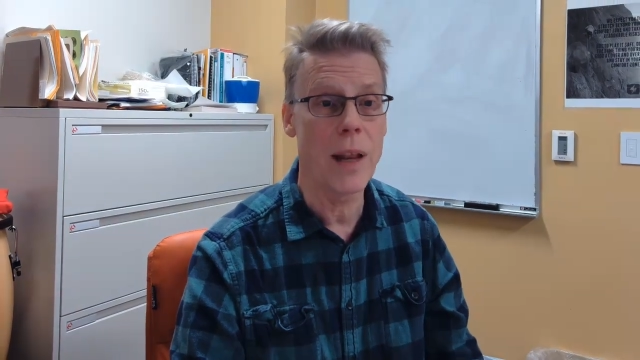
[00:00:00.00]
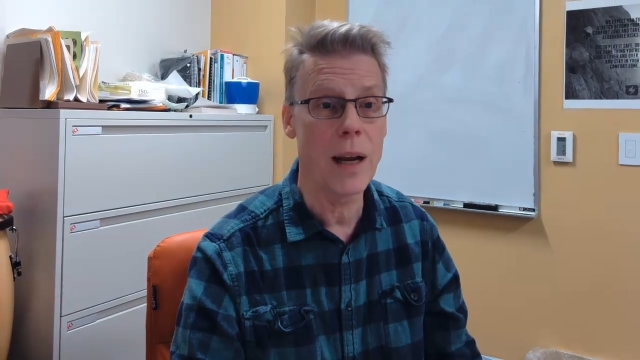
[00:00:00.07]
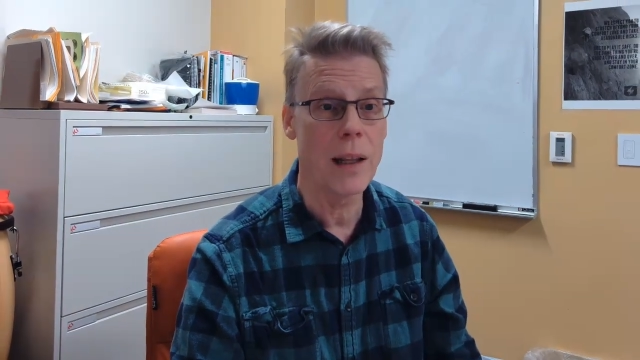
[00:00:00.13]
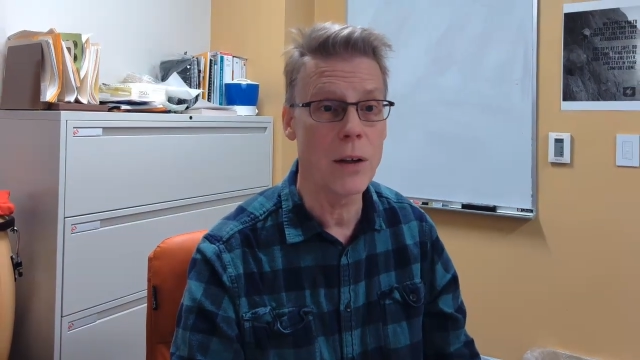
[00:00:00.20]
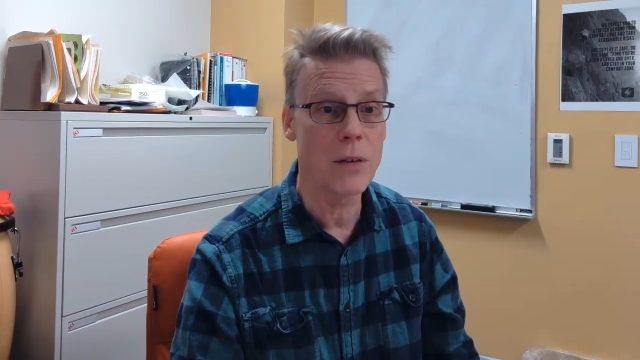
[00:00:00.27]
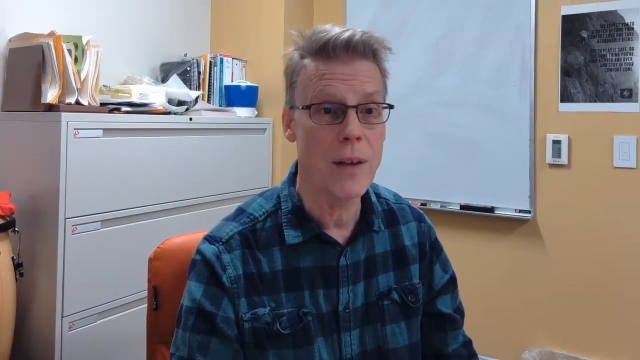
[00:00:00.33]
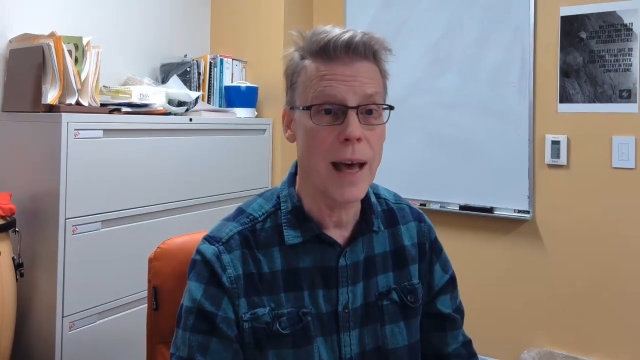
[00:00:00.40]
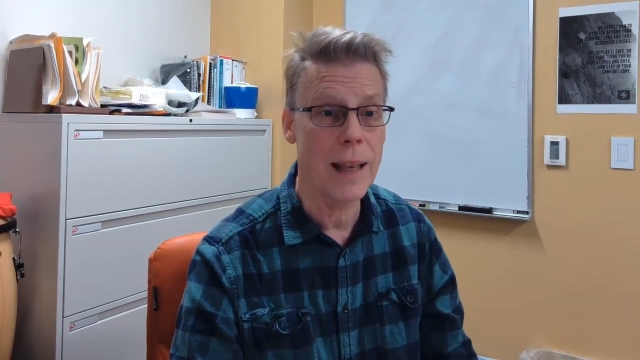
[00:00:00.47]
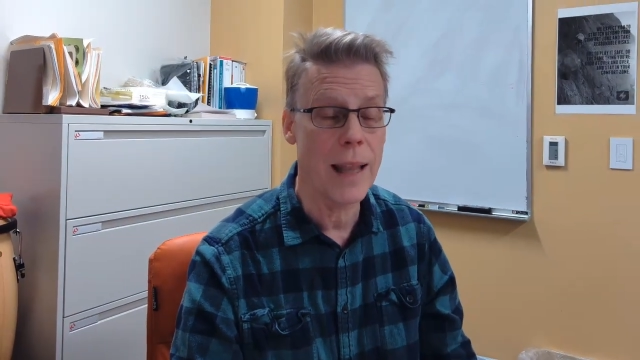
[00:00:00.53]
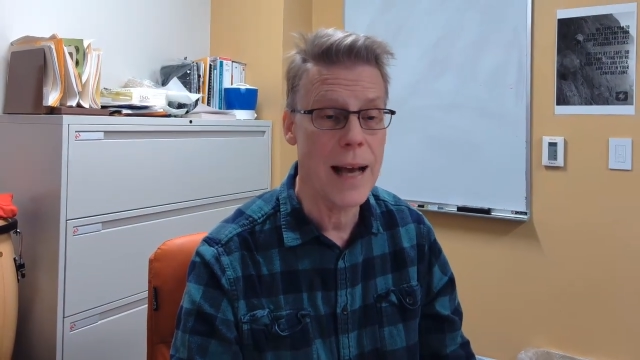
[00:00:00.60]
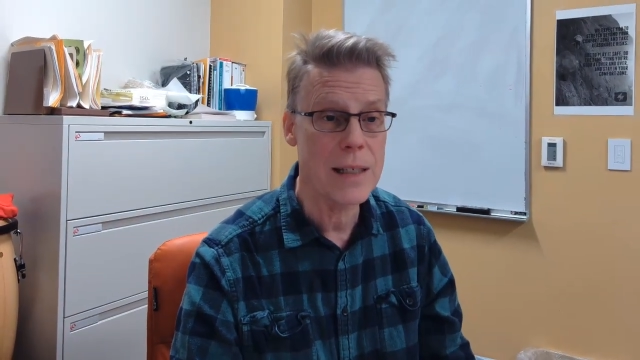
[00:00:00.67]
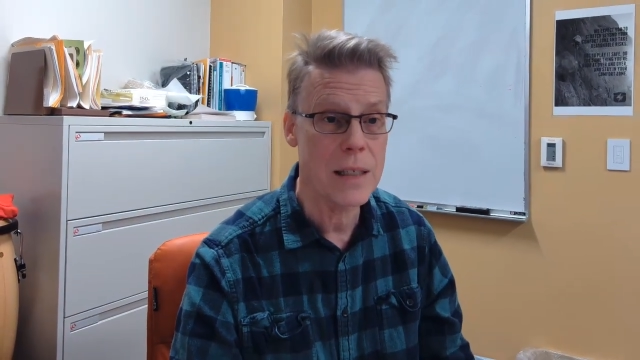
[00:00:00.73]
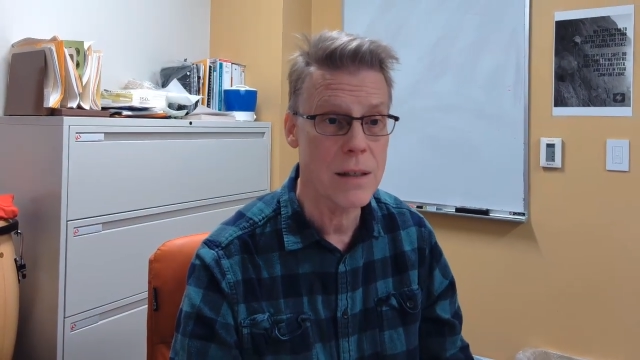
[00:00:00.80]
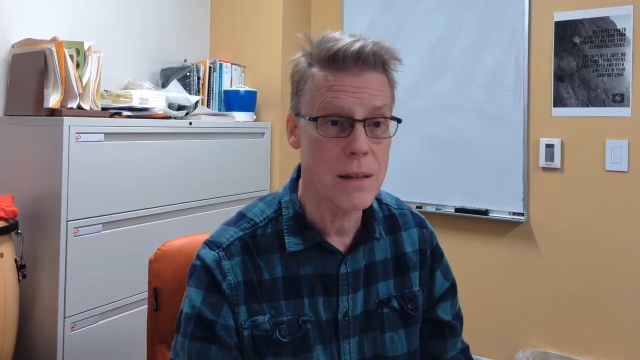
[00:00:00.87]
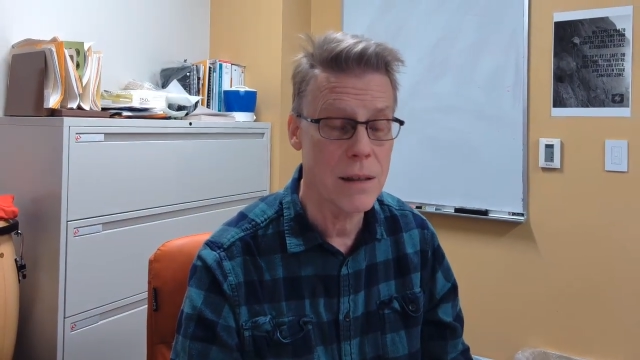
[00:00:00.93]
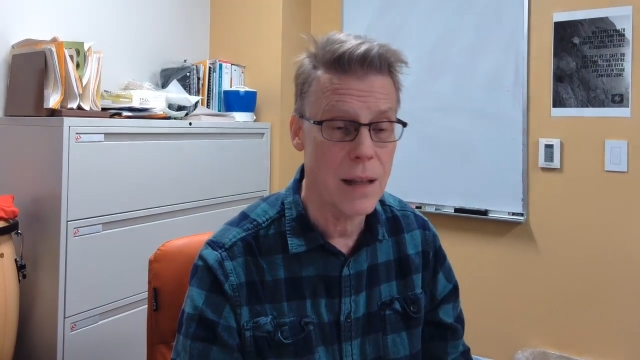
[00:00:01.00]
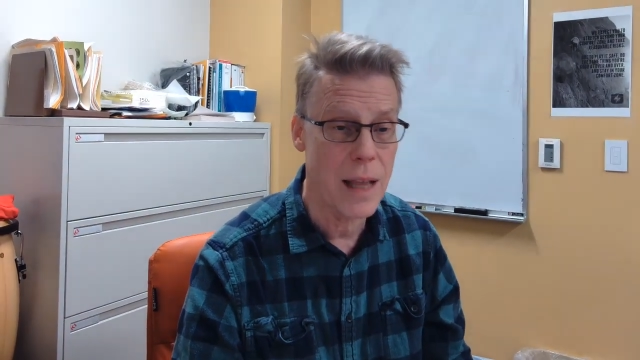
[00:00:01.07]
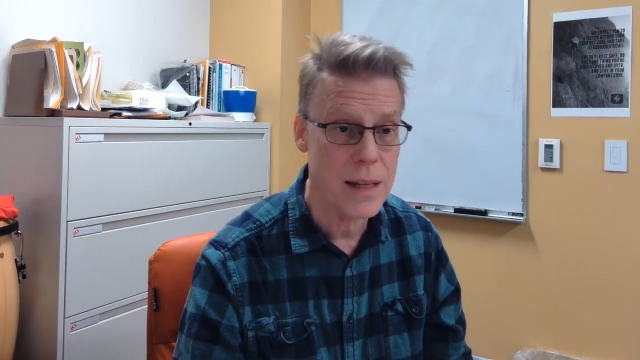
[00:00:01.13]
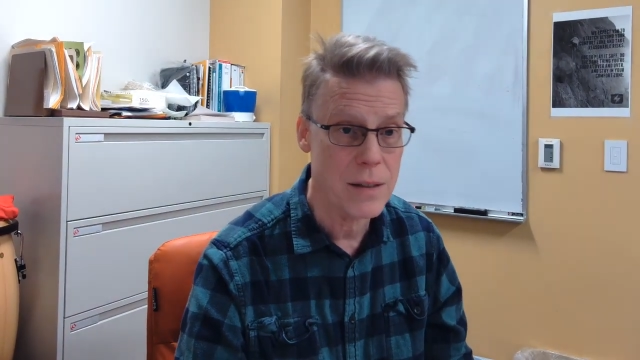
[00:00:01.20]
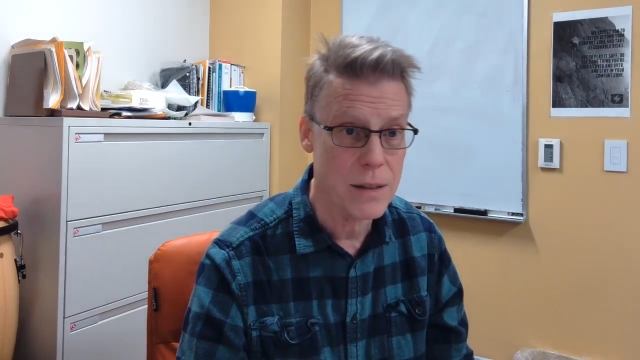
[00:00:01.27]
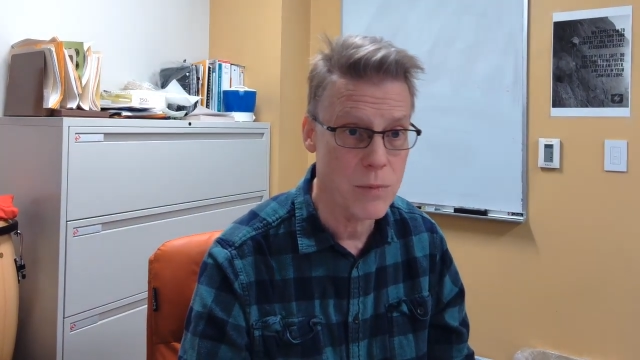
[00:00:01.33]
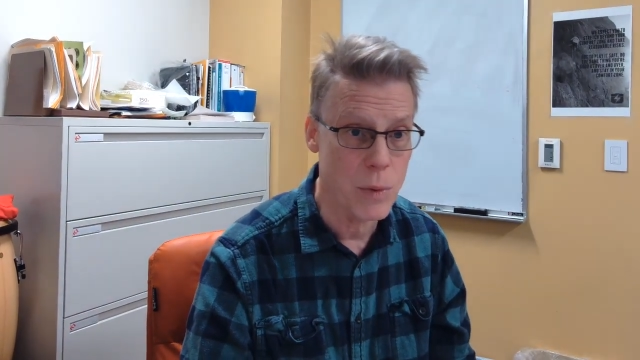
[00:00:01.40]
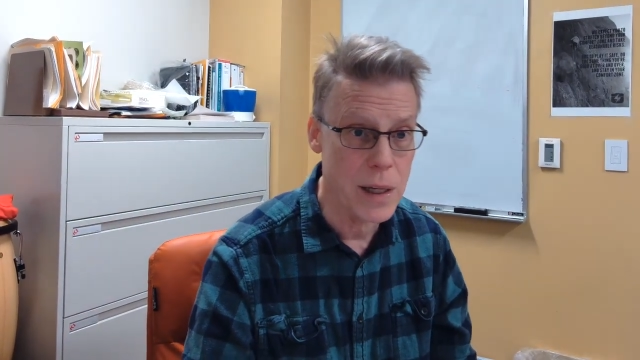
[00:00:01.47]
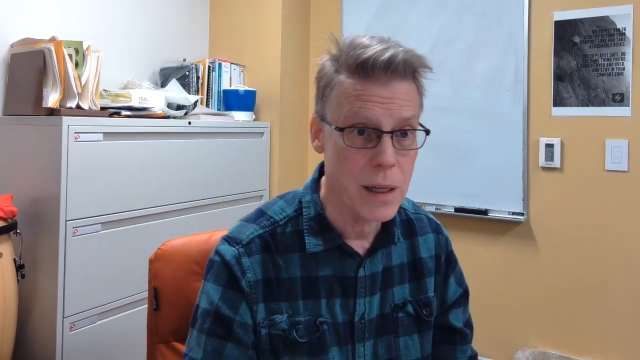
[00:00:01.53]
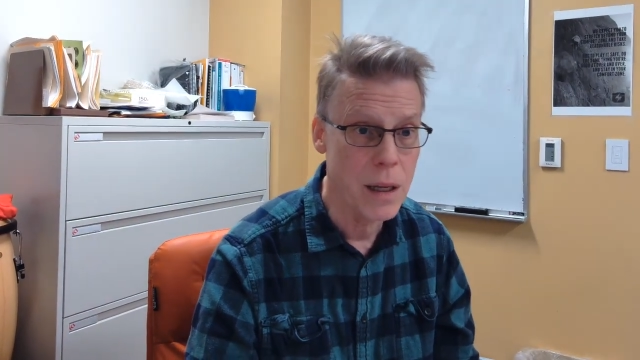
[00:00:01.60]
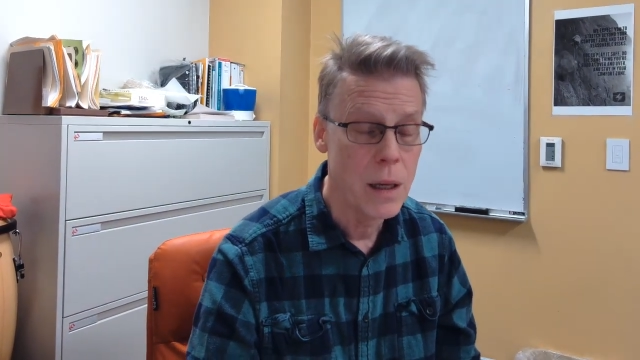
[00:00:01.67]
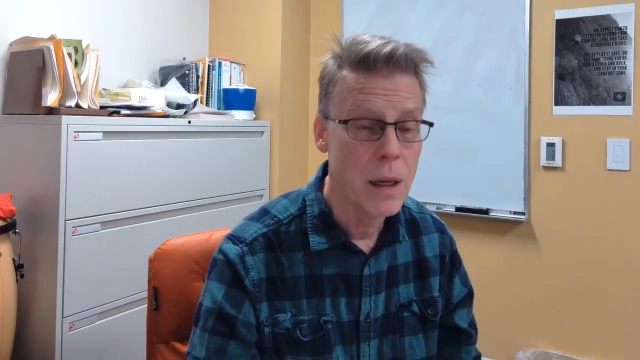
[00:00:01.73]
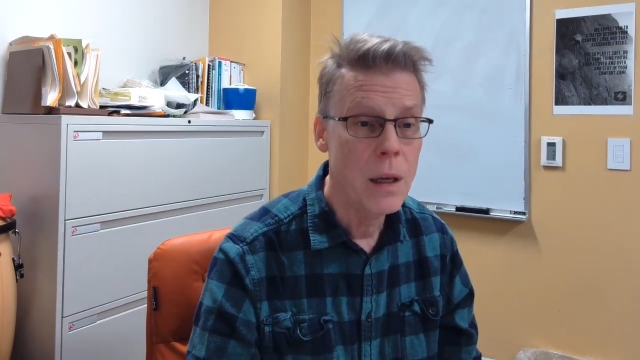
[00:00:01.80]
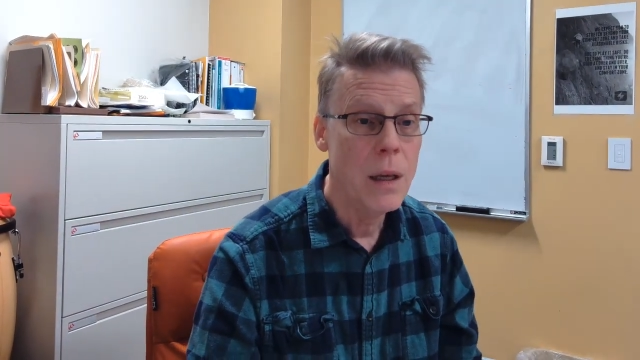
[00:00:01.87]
I looked at last week,